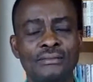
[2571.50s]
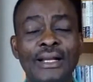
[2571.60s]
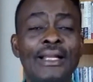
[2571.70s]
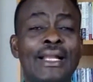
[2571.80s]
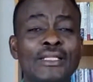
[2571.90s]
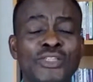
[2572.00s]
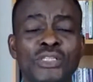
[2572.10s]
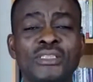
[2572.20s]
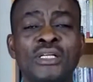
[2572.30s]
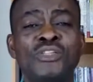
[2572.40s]
rather than
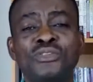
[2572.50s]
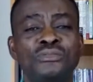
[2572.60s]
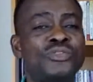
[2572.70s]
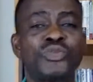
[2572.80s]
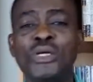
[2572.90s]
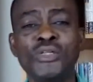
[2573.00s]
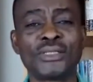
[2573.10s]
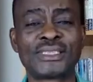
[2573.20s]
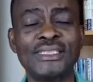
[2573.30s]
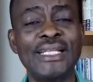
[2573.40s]
just throwing
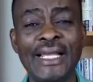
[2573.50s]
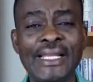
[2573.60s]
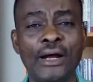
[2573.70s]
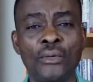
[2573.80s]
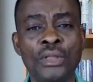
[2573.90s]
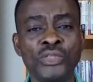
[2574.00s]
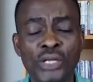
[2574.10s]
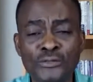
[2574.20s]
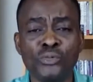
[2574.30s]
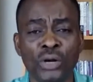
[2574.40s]
your seed anyhow. So
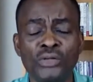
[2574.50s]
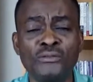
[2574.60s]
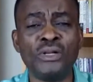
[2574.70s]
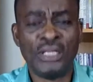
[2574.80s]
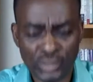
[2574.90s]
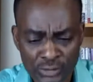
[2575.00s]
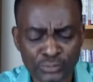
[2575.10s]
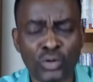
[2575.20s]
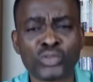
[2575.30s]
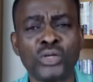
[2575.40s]
if you want to, just
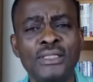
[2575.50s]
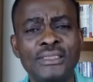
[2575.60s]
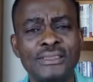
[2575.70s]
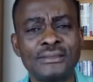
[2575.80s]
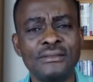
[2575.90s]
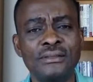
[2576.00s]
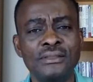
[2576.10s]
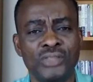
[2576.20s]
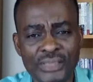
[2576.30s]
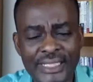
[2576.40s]
focus on it.
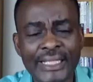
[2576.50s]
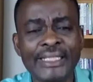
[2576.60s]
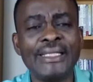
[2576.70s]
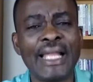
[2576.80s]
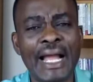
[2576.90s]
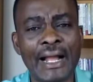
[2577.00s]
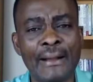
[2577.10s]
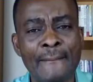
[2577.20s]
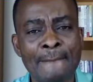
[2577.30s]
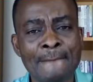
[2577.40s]
Just get in there.
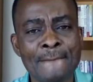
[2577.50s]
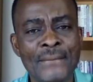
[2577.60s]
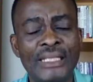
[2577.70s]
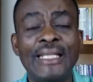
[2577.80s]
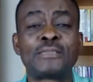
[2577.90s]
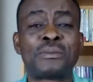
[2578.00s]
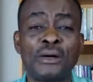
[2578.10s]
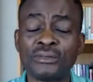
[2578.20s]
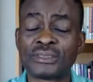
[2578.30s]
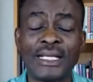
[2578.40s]
Les
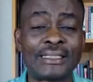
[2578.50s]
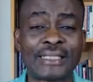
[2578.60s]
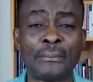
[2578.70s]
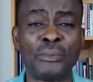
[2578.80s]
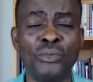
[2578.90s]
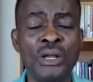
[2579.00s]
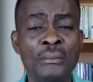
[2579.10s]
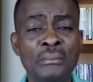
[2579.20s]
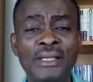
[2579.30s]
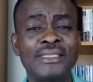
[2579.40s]
Brown's example
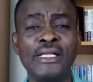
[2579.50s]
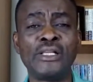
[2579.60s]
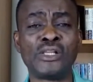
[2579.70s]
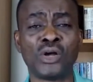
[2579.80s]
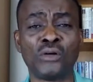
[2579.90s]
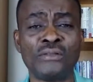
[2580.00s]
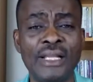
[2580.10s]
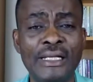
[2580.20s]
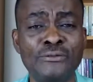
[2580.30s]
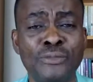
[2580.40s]
makes a lot of
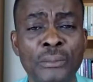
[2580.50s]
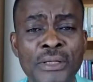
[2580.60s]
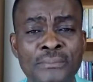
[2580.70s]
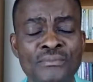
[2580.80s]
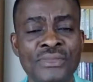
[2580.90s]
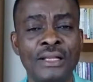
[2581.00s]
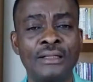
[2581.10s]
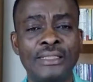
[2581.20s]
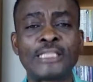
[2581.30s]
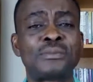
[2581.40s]
learning for me.
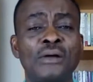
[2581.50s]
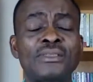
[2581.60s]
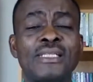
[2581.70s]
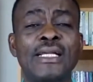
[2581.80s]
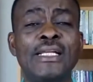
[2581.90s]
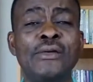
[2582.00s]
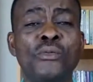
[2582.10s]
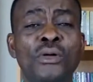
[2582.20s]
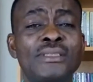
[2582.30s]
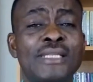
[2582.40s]
Les Brown said he
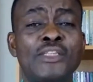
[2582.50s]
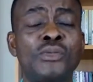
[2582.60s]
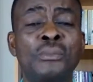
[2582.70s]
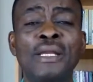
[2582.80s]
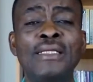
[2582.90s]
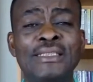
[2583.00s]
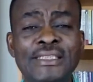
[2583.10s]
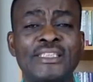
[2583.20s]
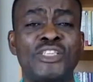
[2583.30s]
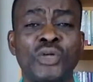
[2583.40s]
wanted to be a disc